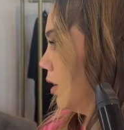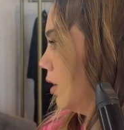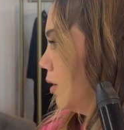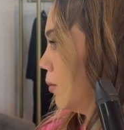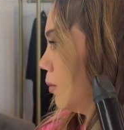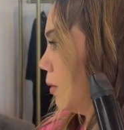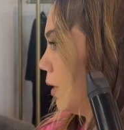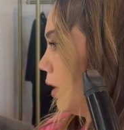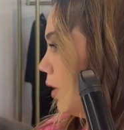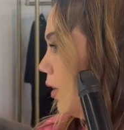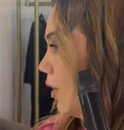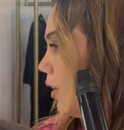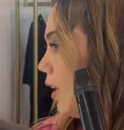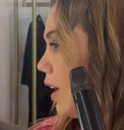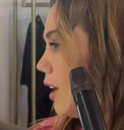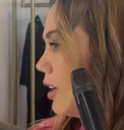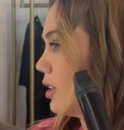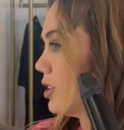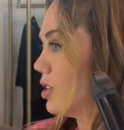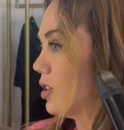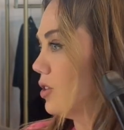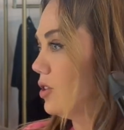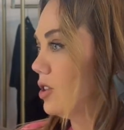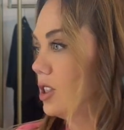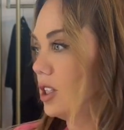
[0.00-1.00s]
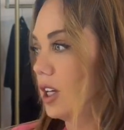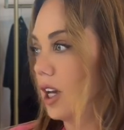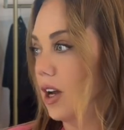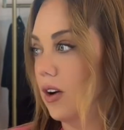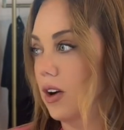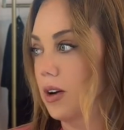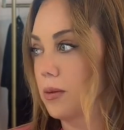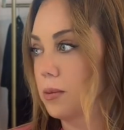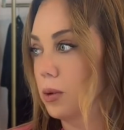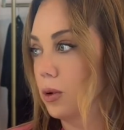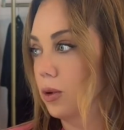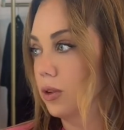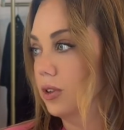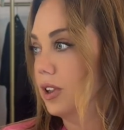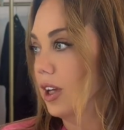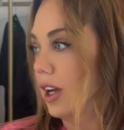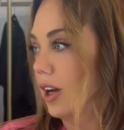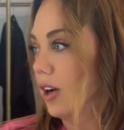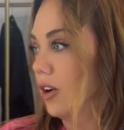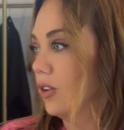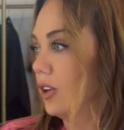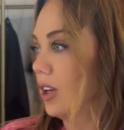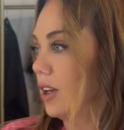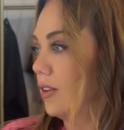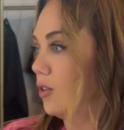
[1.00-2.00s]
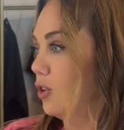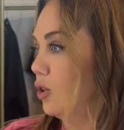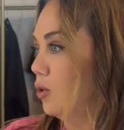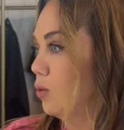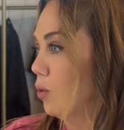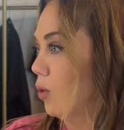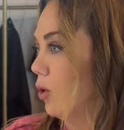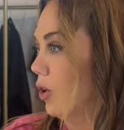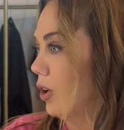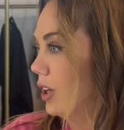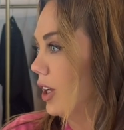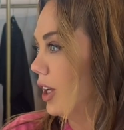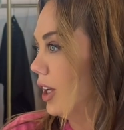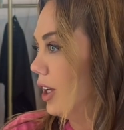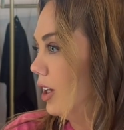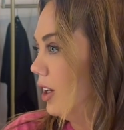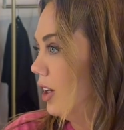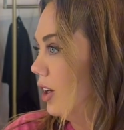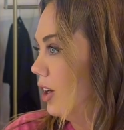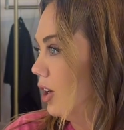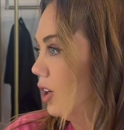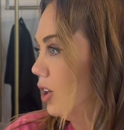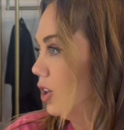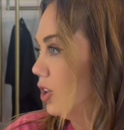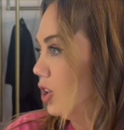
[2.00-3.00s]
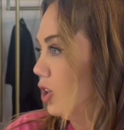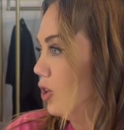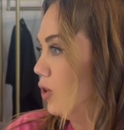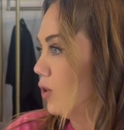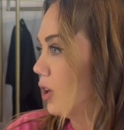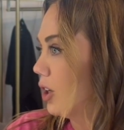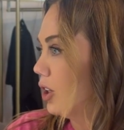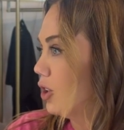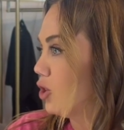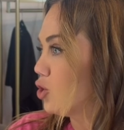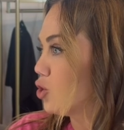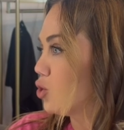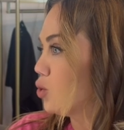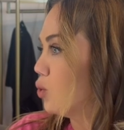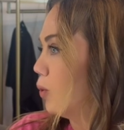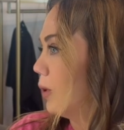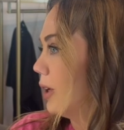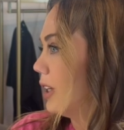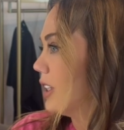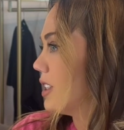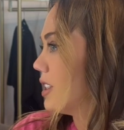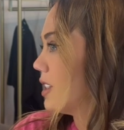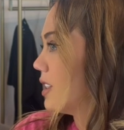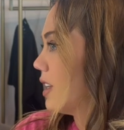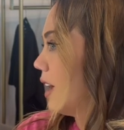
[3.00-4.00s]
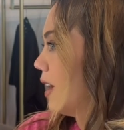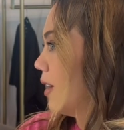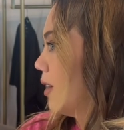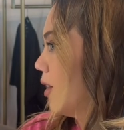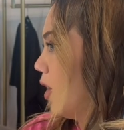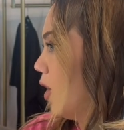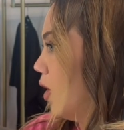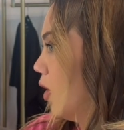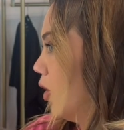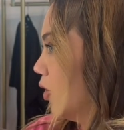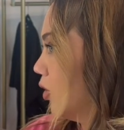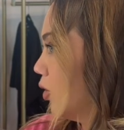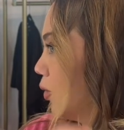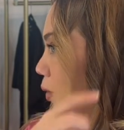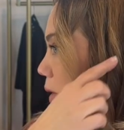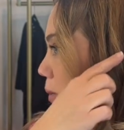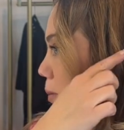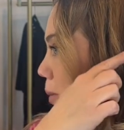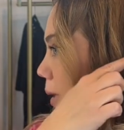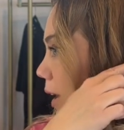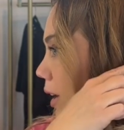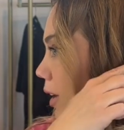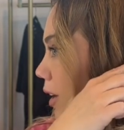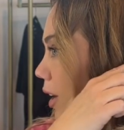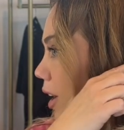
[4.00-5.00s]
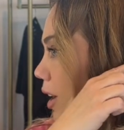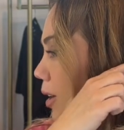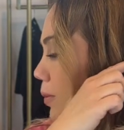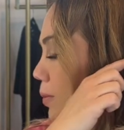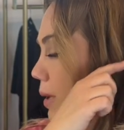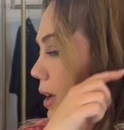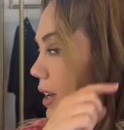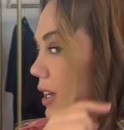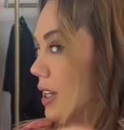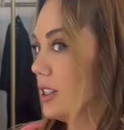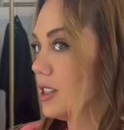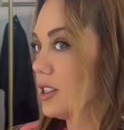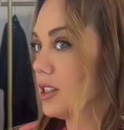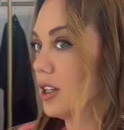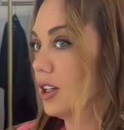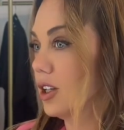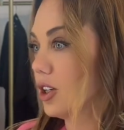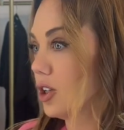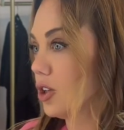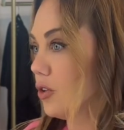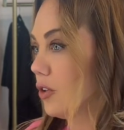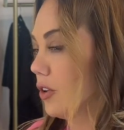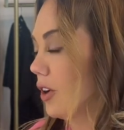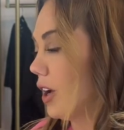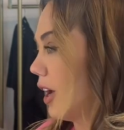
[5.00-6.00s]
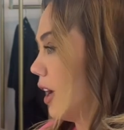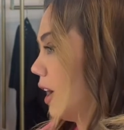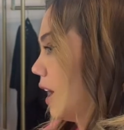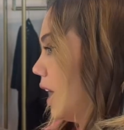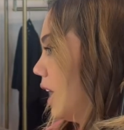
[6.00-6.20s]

But okay, so see how I pulled down? If you wanted, you could twist that all the way back up and it's gonna create